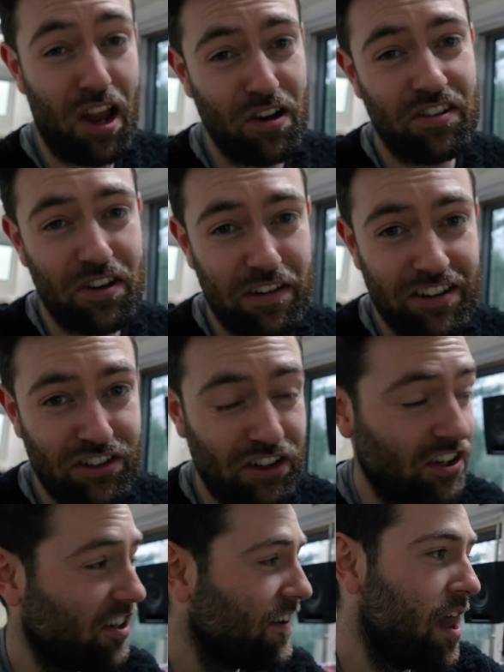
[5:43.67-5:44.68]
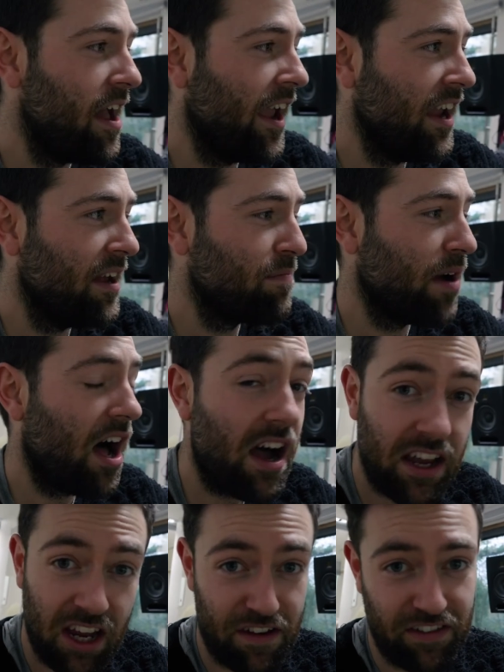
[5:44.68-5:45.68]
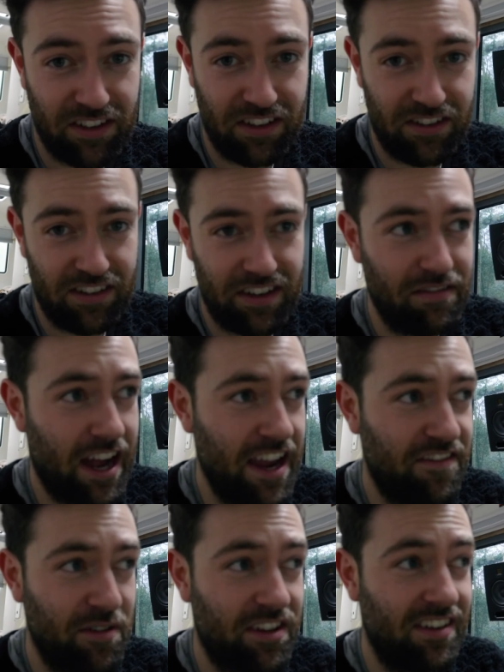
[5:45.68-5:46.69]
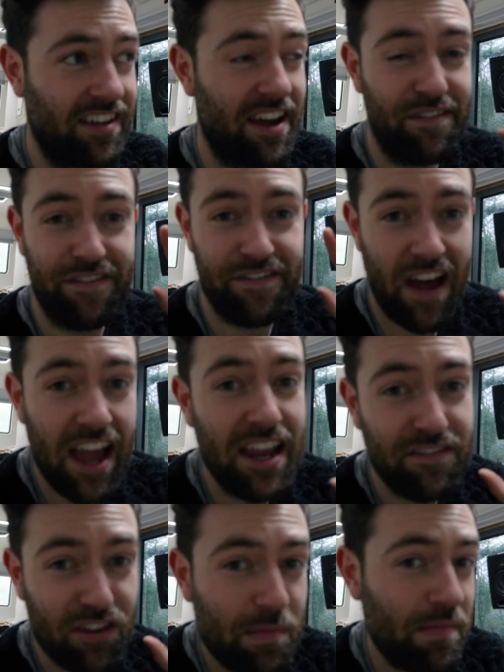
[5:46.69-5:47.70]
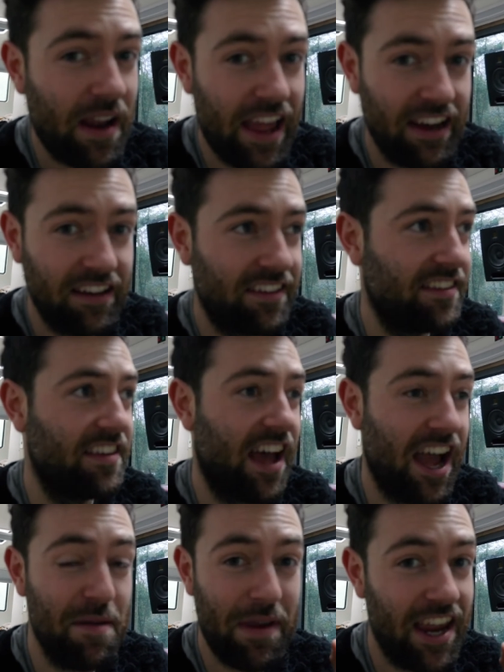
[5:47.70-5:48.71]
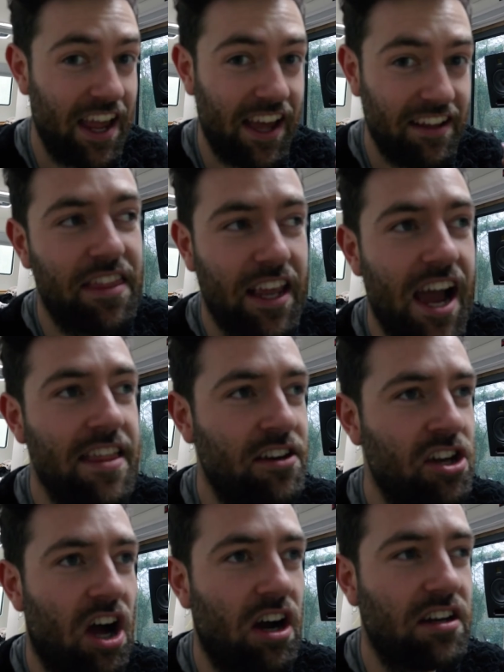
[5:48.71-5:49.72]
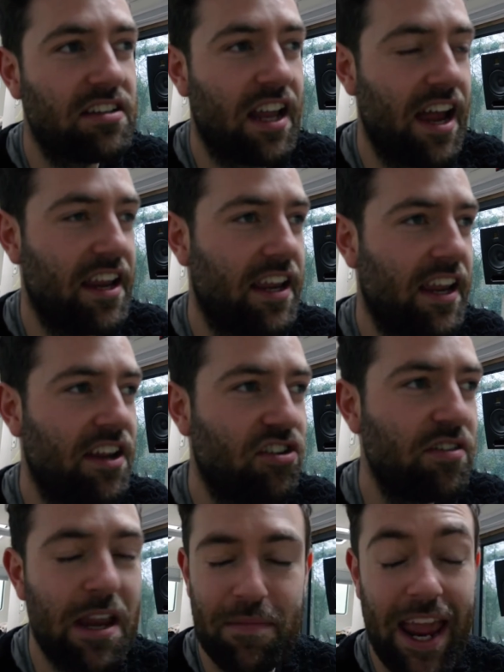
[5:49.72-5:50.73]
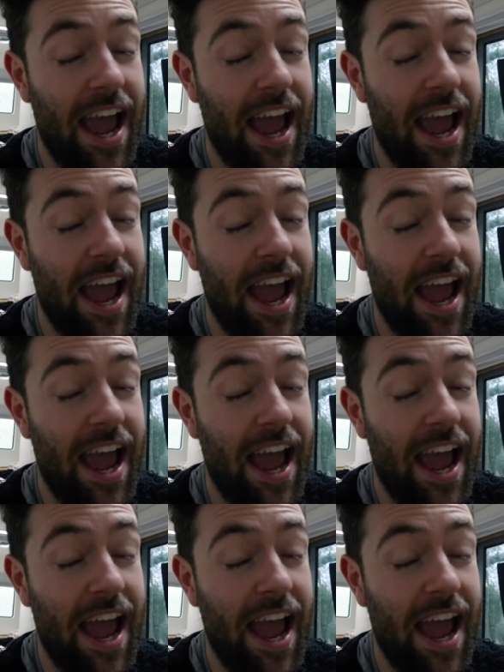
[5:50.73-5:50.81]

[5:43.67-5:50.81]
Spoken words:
long story short, a parking officer's just arrived because he's had 5 complaints that I'm here. The guy that knocks, like, it doesn't make me